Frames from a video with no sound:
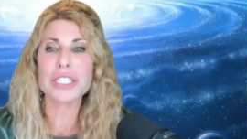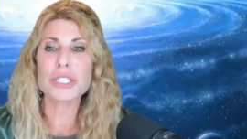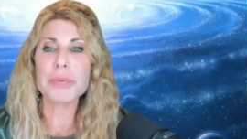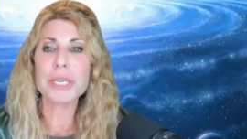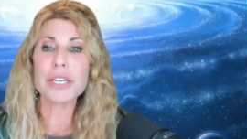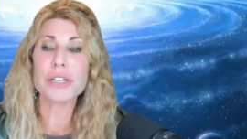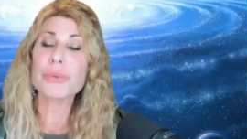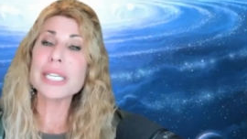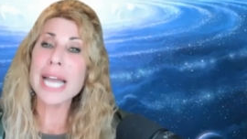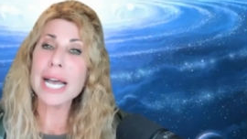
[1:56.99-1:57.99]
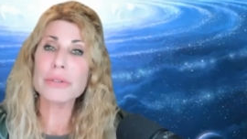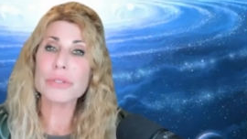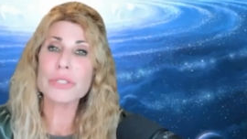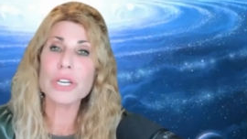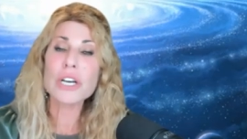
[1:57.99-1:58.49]
and speaker
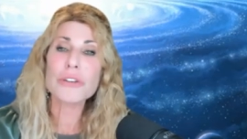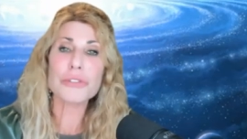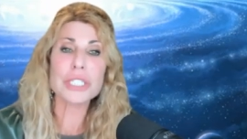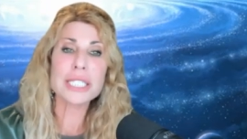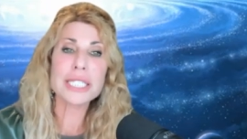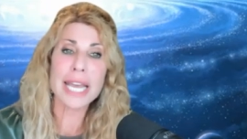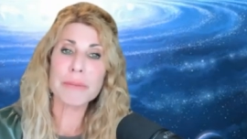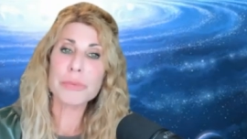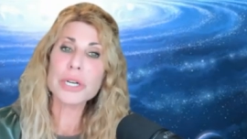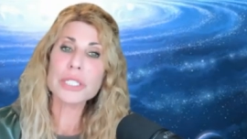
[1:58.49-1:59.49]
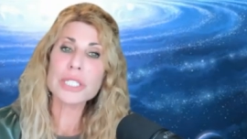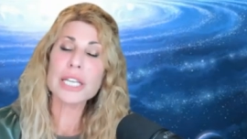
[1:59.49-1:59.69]
renowned for his 10 books,